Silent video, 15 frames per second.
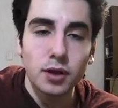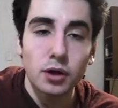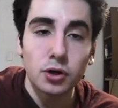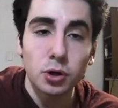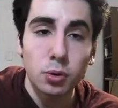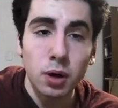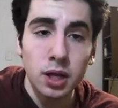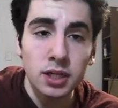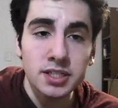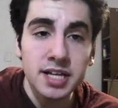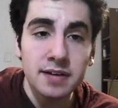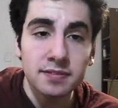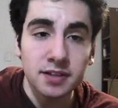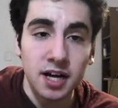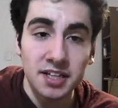Koalas
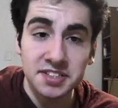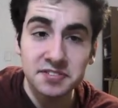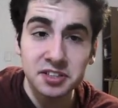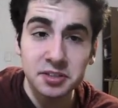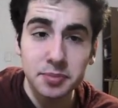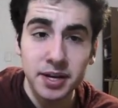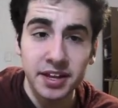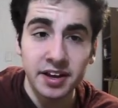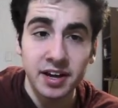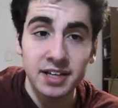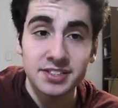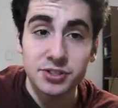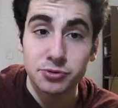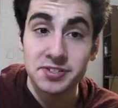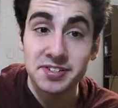have lots of chlamydia,
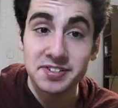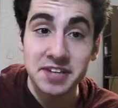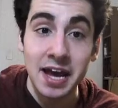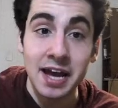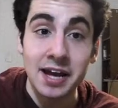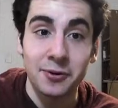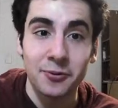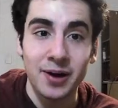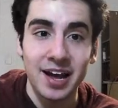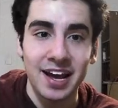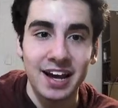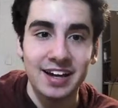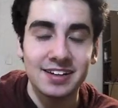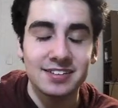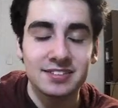so stay away.